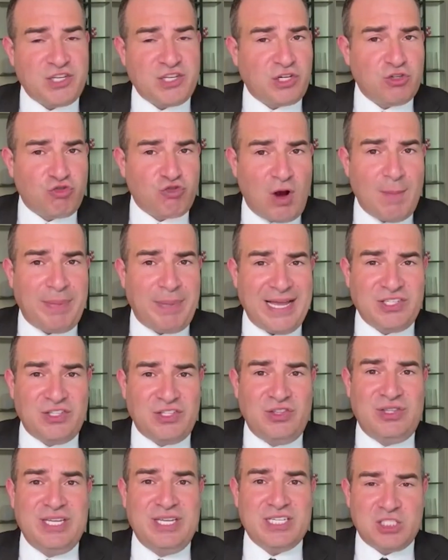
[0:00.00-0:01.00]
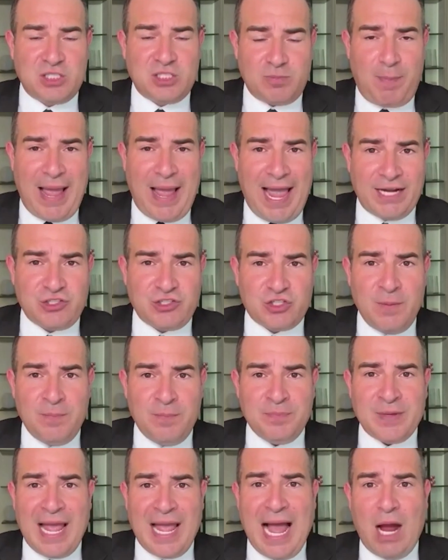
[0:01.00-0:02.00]
President Trump has
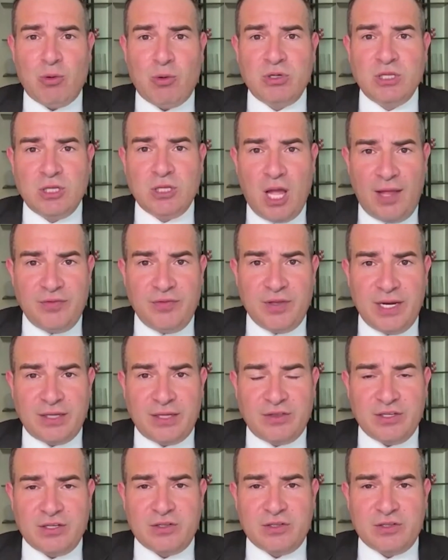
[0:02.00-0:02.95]
dispatched Howard Lutnick,